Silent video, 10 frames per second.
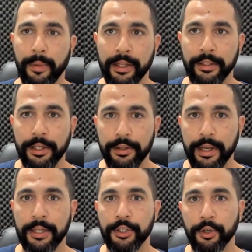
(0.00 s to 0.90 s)
but on the
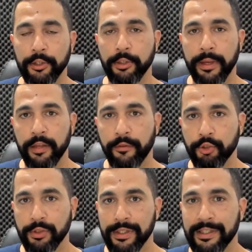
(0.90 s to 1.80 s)
other hand, you're going to pay the
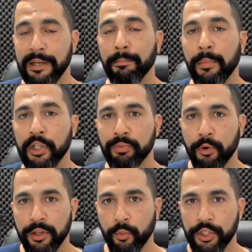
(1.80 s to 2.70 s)
virtual assistant much
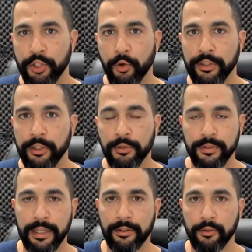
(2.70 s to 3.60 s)
more than what you're going to
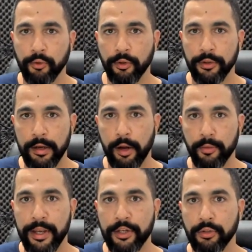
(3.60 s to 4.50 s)
use that tool, that
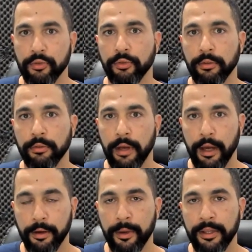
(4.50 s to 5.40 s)
automation tool,
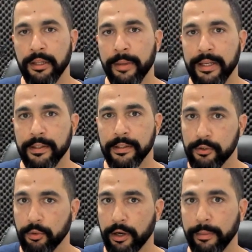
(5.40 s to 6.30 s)
on a monthly basis
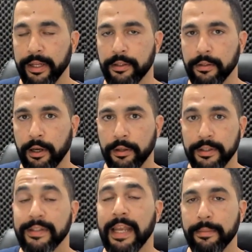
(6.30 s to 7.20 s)
to automate uh,
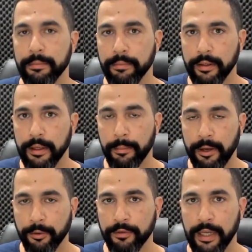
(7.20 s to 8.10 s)
the same
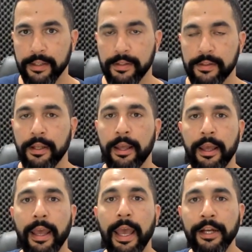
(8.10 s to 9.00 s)
amount of tasks.
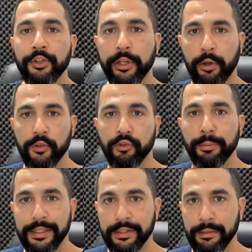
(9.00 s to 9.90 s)
And you can
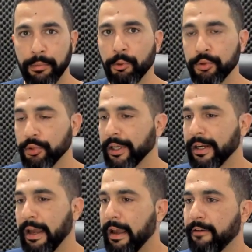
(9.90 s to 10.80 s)
also mix in both. You
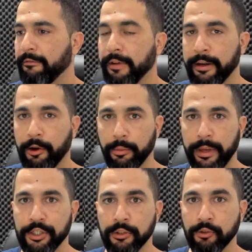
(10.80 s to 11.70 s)
can have an
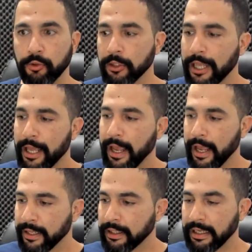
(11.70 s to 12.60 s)
automation tool
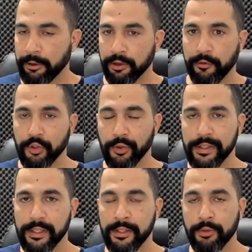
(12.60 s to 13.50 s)
and allow the virtual
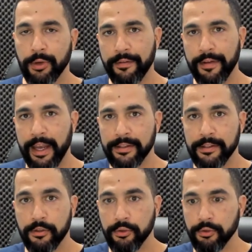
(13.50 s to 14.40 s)
assistant to have
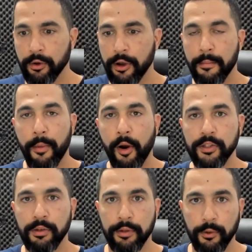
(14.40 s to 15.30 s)
access to
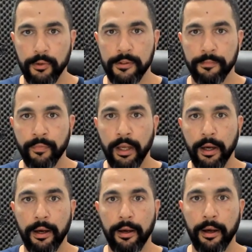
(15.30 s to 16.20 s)
parts of those
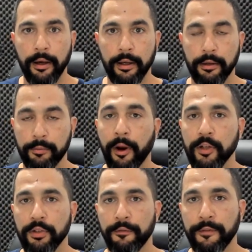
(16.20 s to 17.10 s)
uh, uh, uh
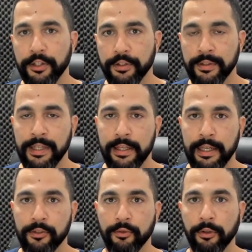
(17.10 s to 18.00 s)
parts of the features inside
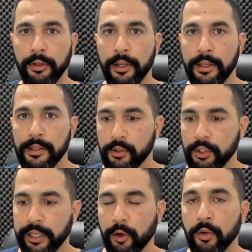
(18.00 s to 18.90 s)
that tool. So
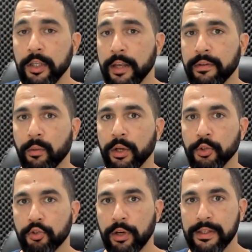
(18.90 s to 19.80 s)
you can only give them what
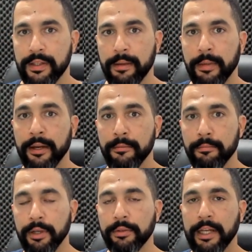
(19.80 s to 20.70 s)
you trust them
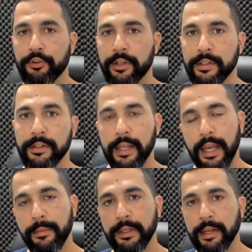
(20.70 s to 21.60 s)
and build that trust in
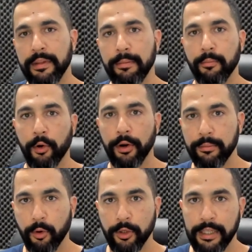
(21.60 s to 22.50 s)
time and give them more
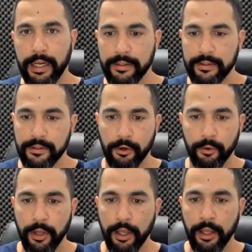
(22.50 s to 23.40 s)
and more tasks.
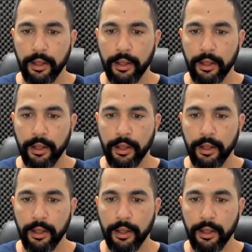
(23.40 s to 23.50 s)
So